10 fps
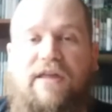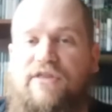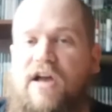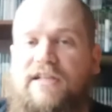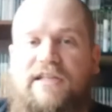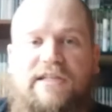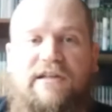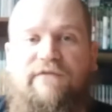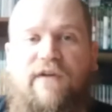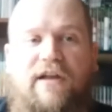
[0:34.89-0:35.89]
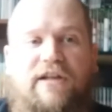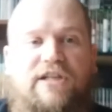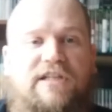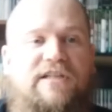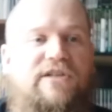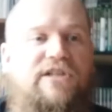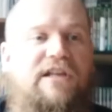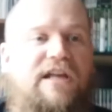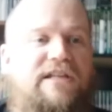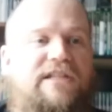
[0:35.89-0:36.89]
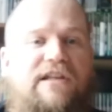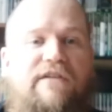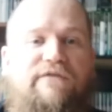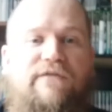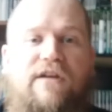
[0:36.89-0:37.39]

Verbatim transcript: thoughts and stuff on it, just because there's a lot of stuff,